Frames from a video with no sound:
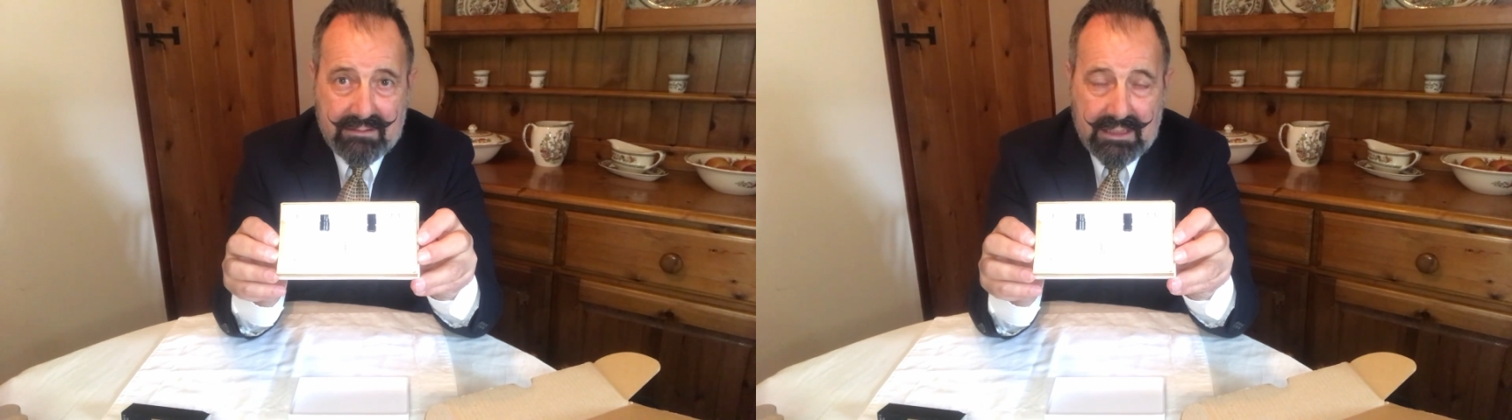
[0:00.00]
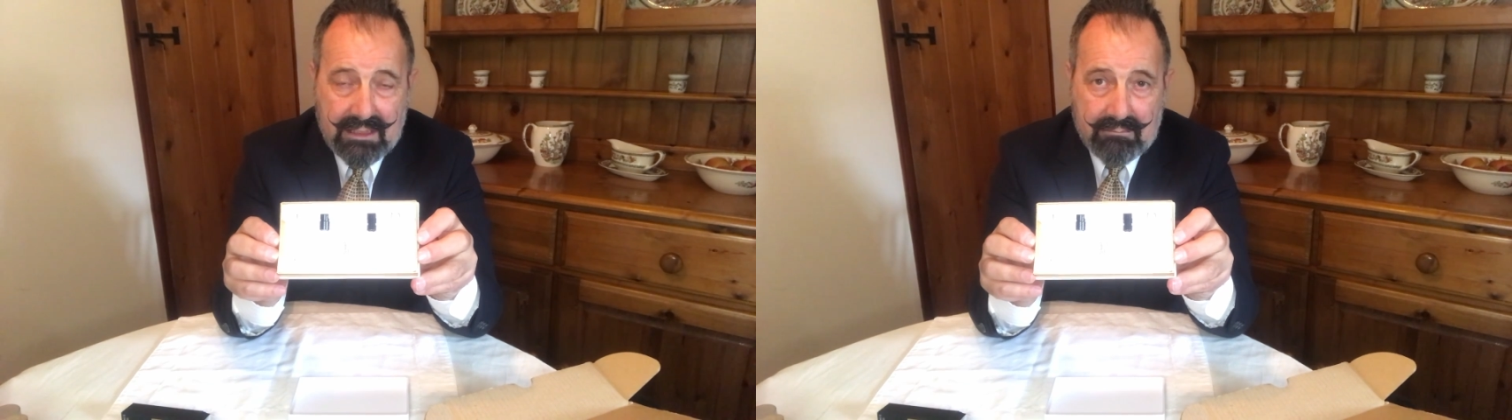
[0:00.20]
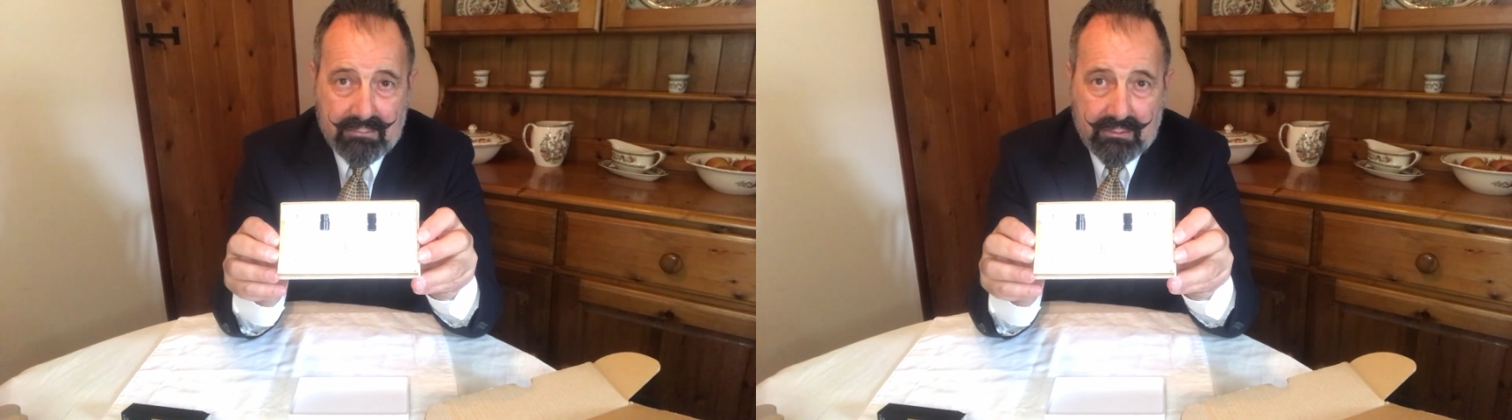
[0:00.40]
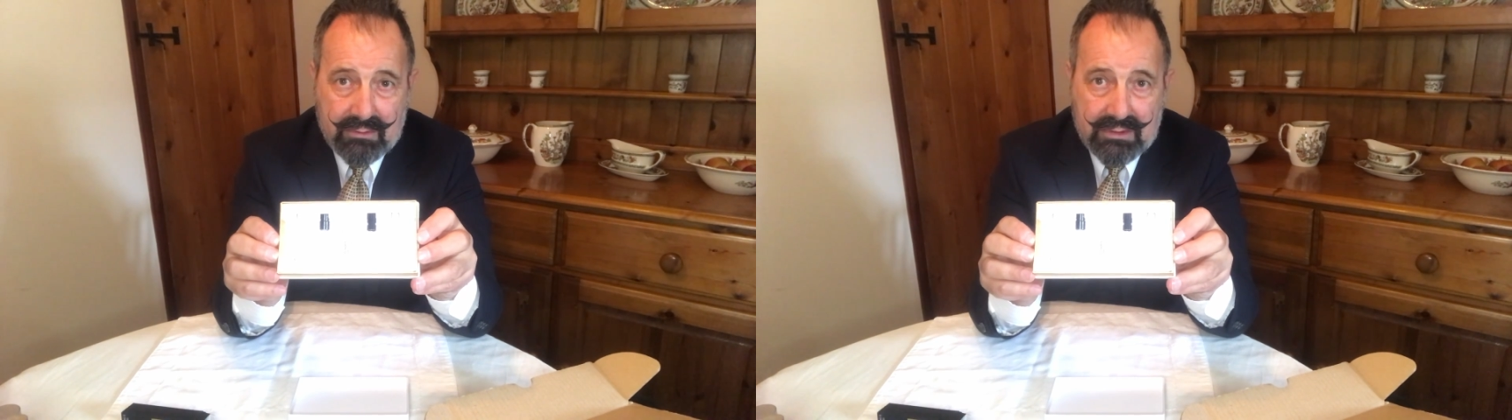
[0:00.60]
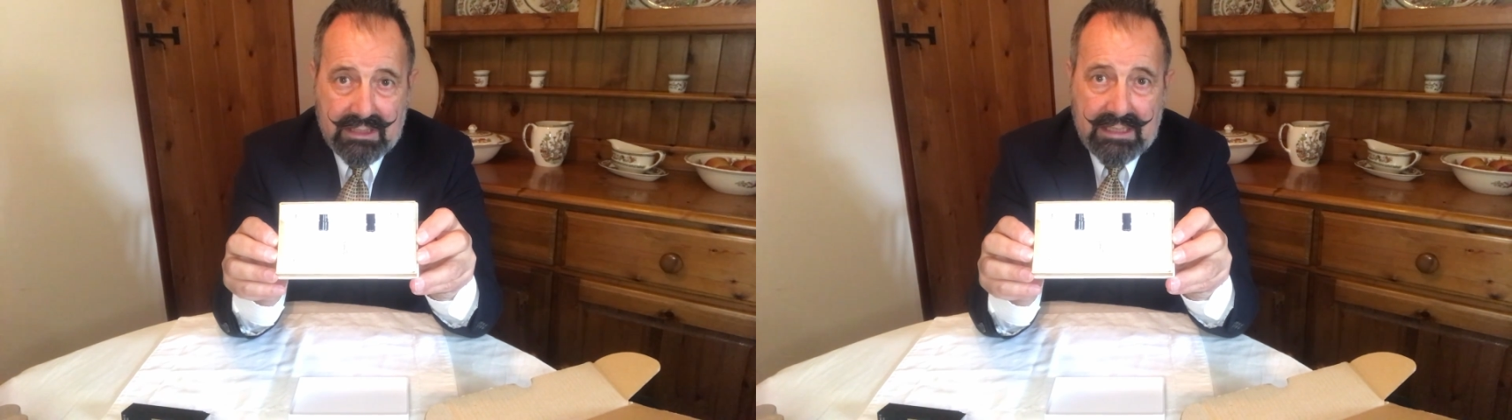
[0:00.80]

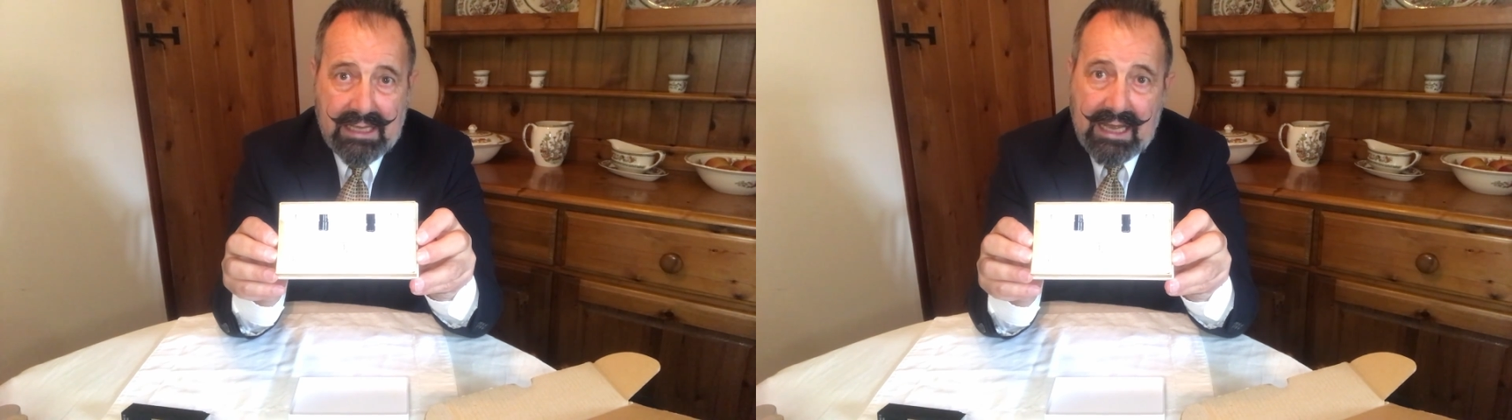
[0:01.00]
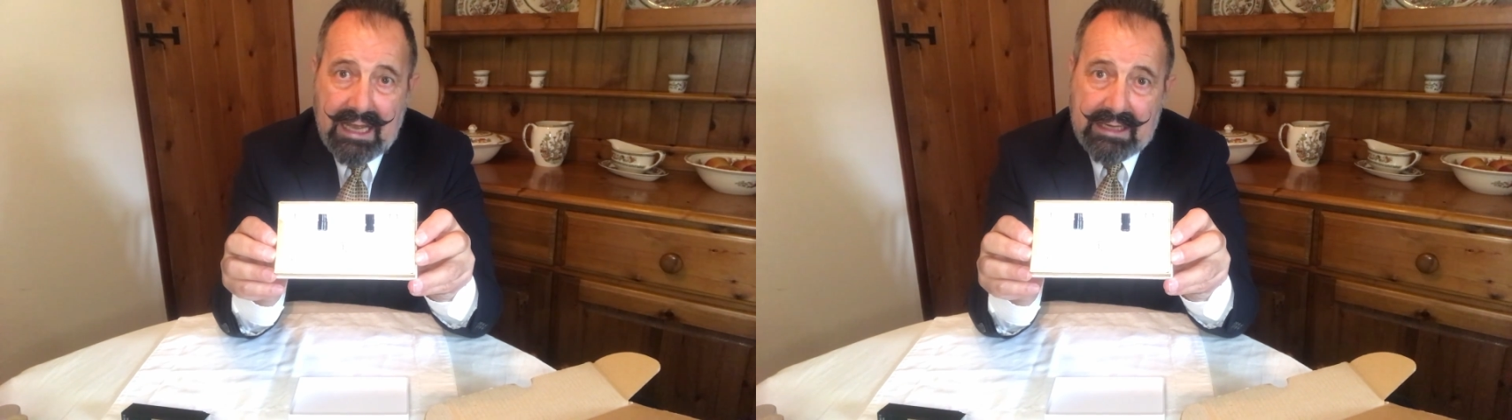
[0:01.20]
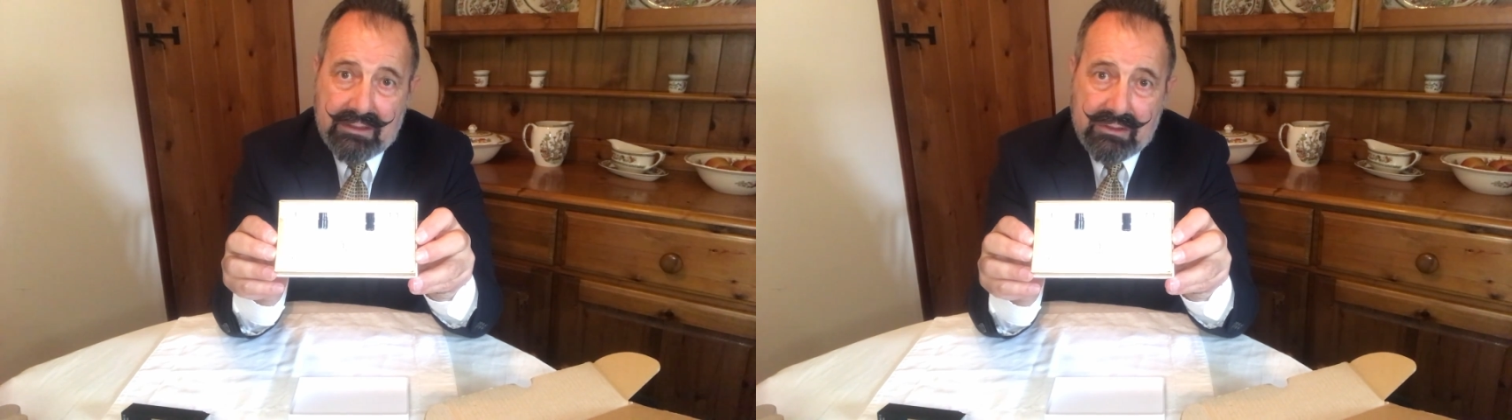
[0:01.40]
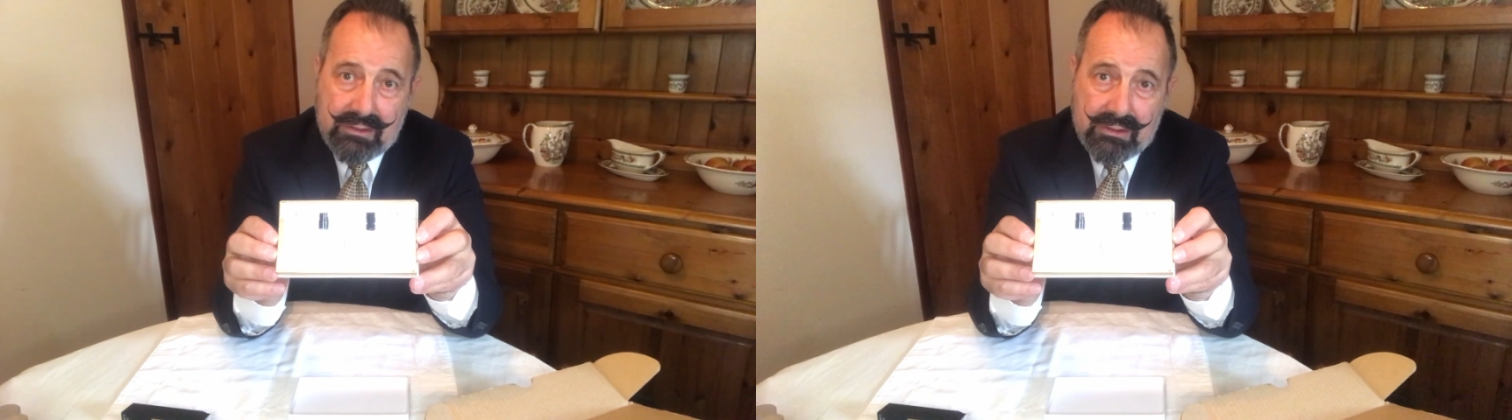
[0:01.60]
samples and